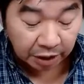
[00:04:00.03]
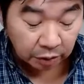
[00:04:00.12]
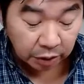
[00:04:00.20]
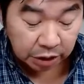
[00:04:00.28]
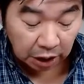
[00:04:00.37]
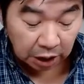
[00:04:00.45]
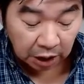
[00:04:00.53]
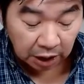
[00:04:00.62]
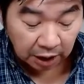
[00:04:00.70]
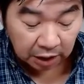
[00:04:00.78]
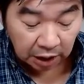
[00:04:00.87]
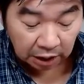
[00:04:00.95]
is
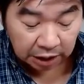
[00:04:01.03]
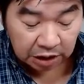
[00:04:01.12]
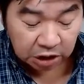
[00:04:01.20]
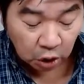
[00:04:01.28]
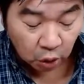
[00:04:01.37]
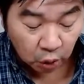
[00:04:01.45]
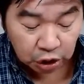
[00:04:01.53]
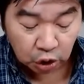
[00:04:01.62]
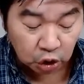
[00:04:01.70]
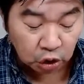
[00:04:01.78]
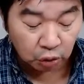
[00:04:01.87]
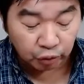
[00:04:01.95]
at least a question or
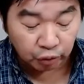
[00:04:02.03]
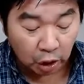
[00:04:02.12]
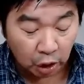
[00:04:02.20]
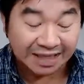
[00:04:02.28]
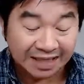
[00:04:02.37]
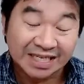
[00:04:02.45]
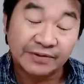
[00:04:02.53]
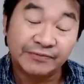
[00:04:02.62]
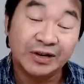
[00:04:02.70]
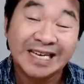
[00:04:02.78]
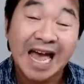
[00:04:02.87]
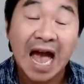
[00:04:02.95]
two regarding the different
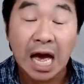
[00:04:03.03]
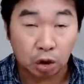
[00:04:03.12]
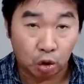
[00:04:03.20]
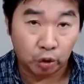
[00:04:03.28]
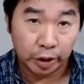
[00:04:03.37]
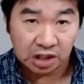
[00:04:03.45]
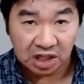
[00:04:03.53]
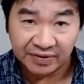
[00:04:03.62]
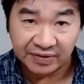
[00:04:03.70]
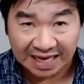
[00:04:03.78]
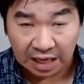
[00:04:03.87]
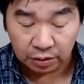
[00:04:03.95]
categories of
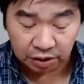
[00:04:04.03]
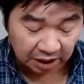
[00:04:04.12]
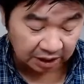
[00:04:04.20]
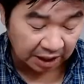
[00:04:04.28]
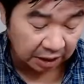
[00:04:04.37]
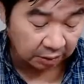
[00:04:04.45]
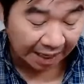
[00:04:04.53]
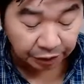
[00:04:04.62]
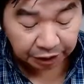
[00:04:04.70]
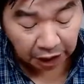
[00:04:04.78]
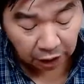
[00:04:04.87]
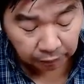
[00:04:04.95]
accounting that are out
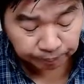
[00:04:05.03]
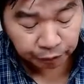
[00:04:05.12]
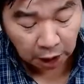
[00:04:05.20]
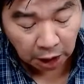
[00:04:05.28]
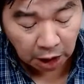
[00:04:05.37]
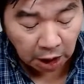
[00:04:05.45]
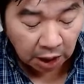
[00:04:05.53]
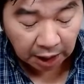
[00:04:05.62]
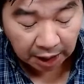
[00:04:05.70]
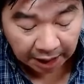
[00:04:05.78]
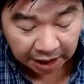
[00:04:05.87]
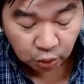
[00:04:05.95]
there,
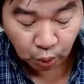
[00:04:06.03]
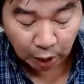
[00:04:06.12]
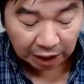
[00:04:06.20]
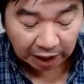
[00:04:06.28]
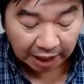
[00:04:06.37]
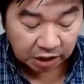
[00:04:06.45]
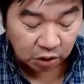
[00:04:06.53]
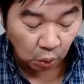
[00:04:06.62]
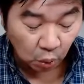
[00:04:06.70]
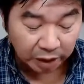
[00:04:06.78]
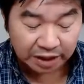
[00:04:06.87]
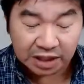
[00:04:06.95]
as well as
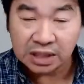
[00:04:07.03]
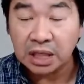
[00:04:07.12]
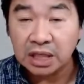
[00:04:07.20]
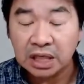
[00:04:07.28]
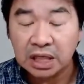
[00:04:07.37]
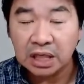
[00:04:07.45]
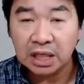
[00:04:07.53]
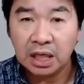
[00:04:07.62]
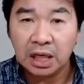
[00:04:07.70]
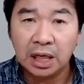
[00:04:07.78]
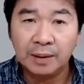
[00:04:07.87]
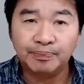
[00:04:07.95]
what is the
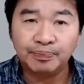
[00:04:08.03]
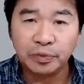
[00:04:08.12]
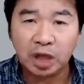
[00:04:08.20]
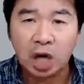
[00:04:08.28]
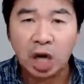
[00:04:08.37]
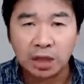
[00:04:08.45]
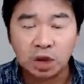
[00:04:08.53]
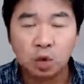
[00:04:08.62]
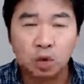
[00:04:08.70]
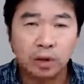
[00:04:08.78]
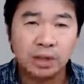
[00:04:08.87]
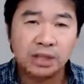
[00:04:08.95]

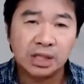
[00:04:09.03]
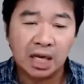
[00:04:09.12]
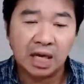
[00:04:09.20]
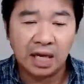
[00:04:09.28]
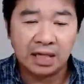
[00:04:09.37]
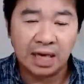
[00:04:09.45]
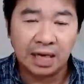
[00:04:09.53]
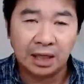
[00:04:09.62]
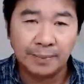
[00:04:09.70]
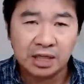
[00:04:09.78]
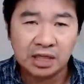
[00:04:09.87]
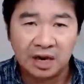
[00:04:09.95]
contours and
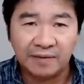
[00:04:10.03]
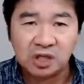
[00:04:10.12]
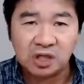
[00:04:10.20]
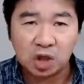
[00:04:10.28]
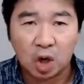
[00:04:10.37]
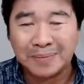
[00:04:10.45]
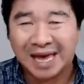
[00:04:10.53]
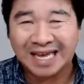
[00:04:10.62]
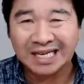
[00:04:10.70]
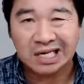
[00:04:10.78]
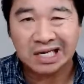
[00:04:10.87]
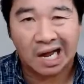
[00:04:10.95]
elements of
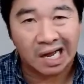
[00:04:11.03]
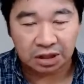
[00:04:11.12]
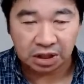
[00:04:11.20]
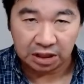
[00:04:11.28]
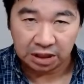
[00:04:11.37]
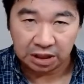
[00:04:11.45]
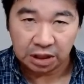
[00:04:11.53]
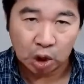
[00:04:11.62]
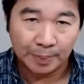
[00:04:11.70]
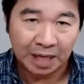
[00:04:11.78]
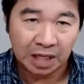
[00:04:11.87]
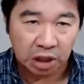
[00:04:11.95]
Sarbanes-Oxley, the
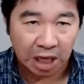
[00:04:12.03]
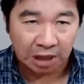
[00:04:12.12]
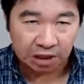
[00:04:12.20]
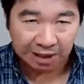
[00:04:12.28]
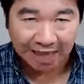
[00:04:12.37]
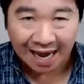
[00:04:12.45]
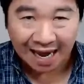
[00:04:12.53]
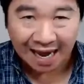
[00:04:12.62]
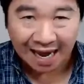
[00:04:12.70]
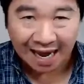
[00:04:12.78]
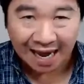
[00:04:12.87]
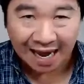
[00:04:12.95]
Sarbanes-Oxley Act
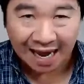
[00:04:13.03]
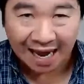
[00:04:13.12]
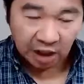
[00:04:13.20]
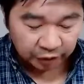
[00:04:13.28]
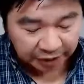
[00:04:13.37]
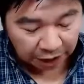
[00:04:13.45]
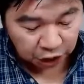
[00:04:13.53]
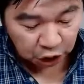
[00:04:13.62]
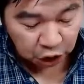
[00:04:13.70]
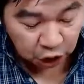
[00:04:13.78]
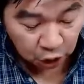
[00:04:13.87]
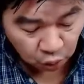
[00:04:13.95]
of
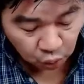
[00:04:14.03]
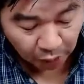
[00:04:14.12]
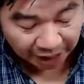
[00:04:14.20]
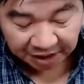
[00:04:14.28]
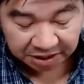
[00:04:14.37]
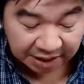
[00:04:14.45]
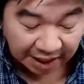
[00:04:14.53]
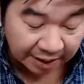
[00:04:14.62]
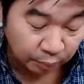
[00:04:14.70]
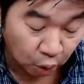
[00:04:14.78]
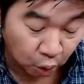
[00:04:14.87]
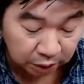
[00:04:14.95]
2002. Why is that
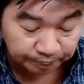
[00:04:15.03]
important?